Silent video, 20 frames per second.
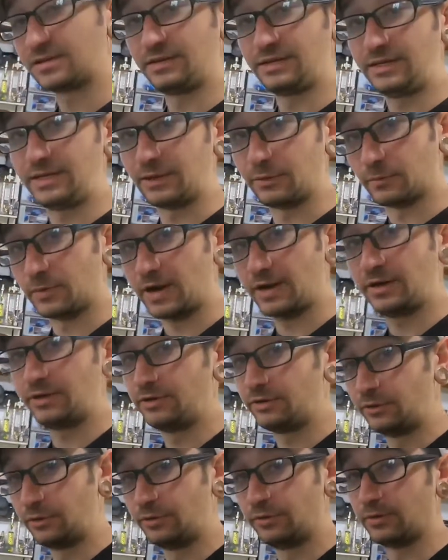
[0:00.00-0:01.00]
get ready to
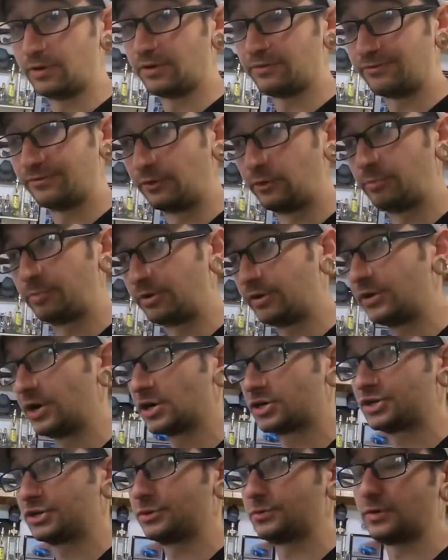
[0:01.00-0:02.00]
do a full
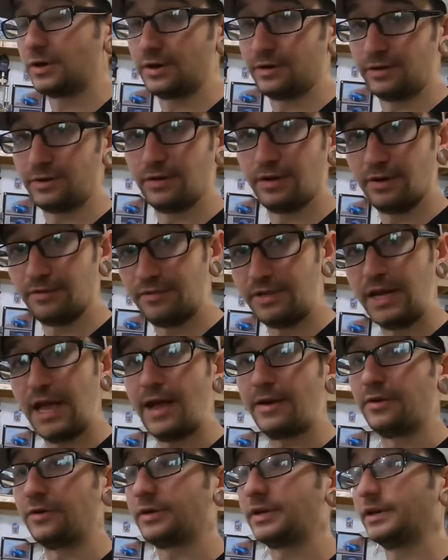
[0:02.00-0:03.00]
production run of the
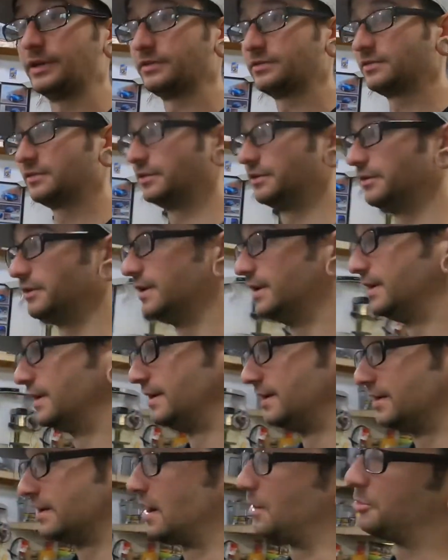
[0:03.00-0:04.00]
angle kit. So
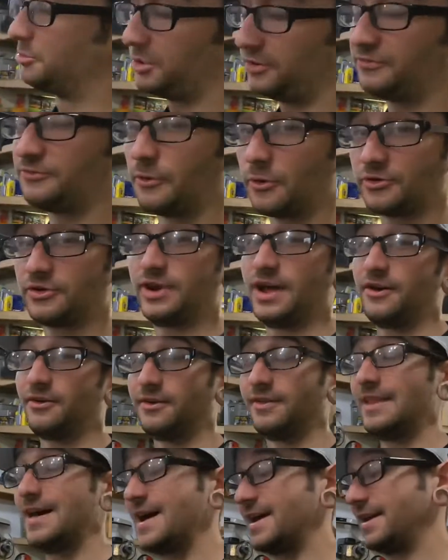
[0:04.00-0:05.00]
I'm going to be forking out a lot of